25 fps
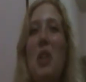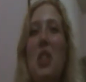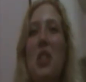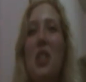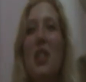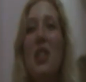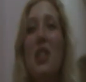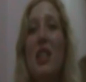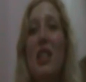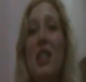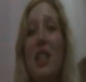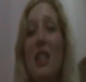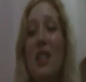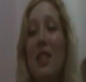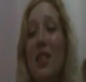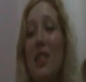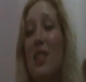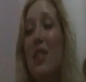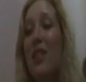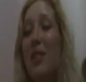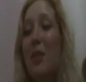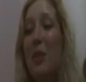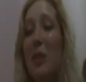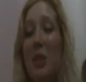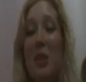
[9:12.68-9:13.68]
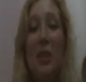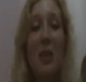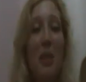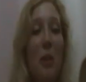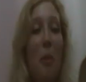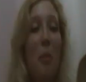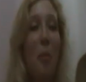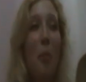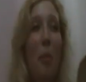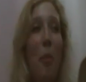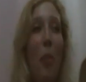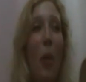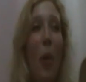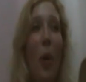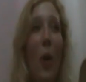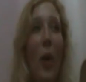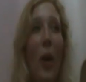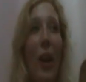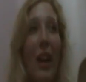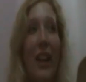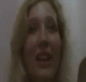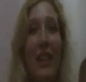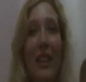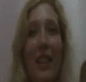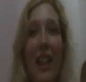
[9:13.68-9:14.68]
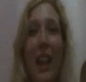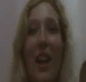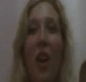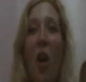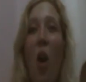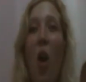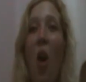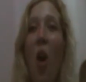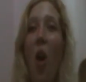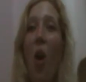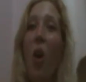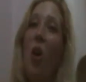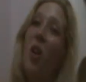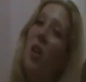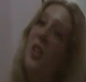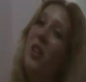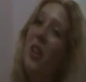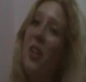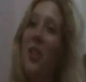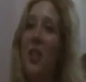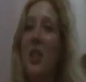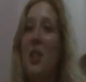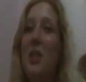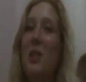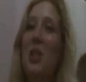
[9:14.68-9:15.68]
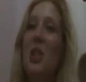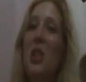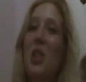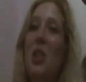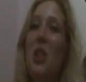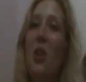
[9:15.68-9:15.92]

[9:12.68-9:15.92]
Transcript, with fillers: carrying his cool box. boy had like hauled onto his